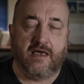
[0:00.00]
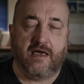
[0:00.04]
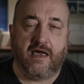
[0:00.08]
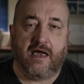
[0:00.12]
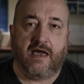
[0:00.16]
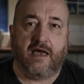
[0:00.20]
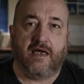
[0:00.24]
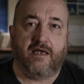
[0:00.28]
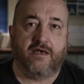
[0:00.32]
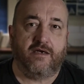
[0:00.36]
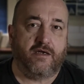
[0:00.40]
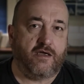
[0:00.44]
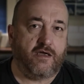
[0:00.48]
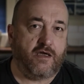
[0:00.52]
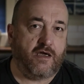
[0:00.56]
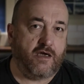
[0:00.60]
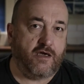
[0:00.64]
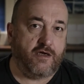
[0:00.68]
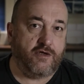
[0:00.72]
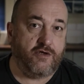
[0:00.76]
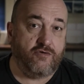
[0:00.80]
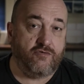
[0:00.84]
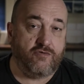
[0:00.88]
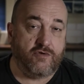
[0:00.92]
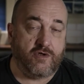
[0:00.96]
and uh,
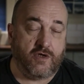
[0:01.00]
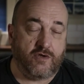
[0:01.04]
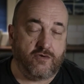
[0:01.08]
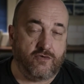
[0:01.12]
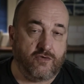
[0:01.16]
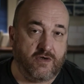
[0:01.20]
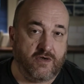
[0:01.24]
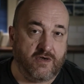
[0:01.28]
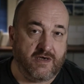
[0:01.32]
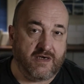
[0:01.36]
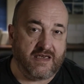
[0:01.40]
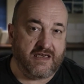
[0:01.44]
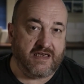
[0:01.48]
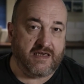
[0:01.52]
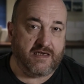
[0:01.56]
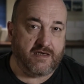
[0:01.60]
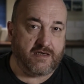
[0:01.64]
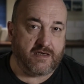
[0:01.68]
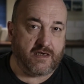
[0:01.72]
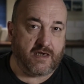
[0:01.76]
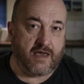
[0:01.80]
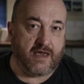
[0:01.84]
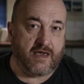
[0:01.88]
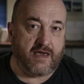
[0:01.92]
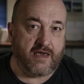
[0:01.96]
you don't need
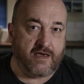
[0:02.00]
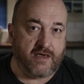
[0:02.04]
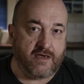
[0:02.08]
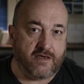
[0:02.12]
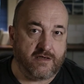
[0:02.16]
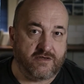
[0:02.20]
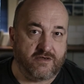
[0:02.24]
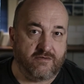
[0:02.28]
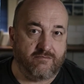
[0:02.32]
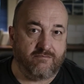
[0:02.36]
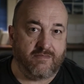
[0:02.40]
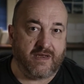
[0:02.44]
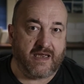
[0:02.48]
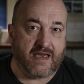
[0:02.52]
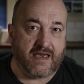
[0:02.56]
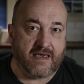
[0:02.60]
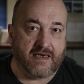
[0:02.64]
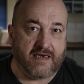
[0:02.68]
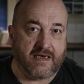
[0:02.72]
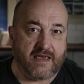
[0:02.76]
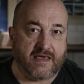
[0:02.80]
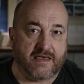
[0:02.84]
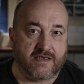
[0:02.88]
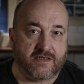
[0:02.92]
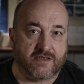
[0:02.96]
a domain
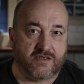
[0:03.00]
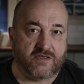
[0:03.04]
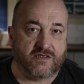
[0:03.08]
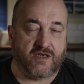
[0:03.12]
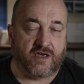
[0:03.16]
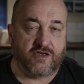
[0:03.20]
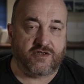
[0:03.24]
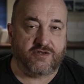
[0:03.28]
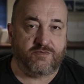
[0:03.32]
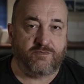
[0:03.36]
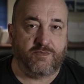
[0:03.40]
as such.